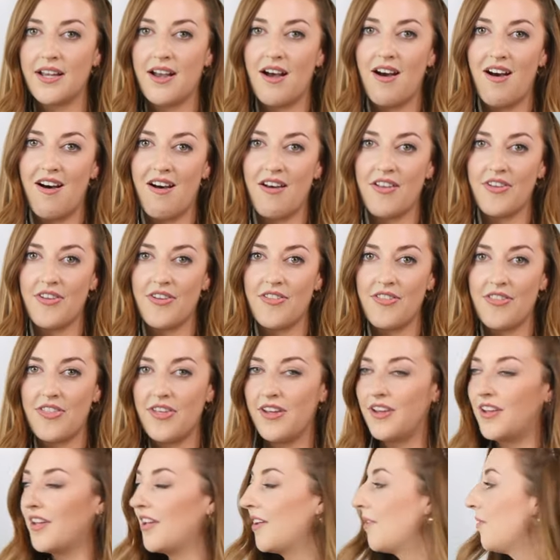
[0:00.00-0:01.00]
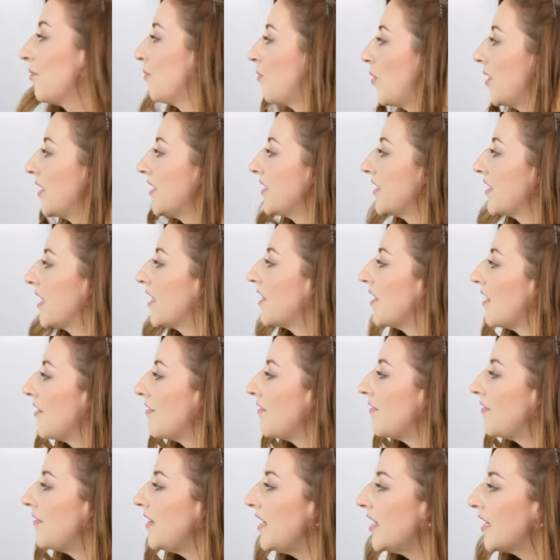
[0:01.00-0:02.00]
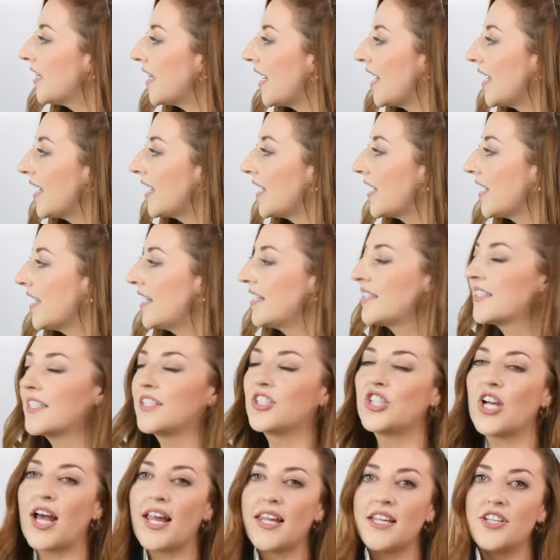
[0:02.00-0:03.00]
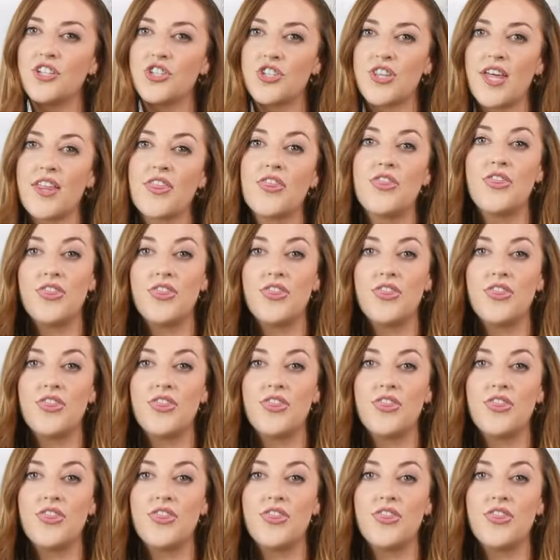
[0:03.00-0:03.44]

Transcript: on the ones that they feel like is the challenge that